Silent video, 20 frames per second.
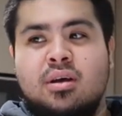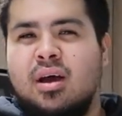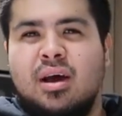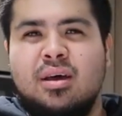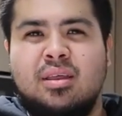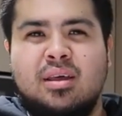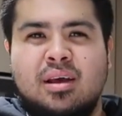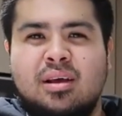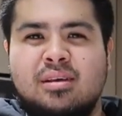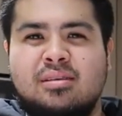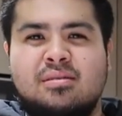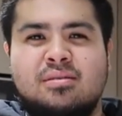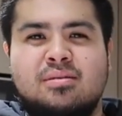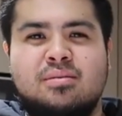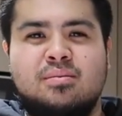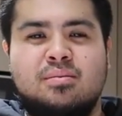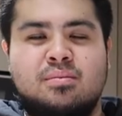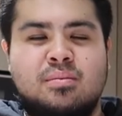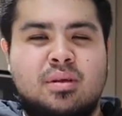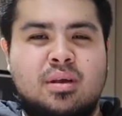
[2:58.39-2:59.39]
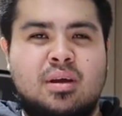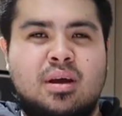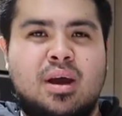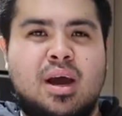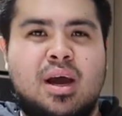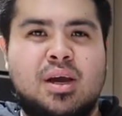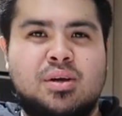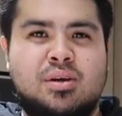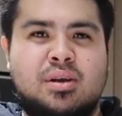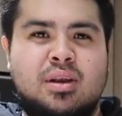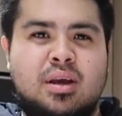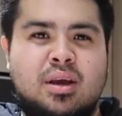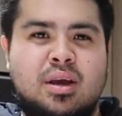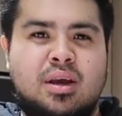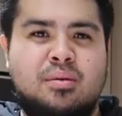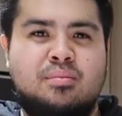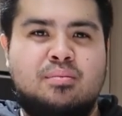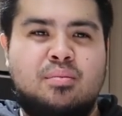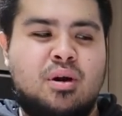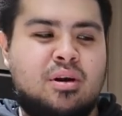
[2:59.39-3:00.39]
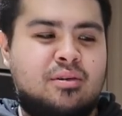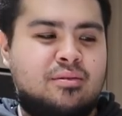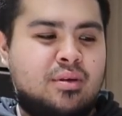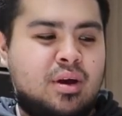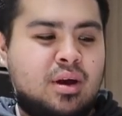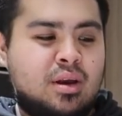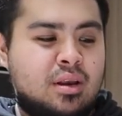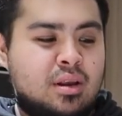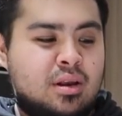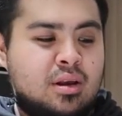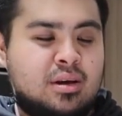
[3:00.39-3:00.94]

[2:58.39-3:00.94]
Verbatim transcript: I think it's actually perfect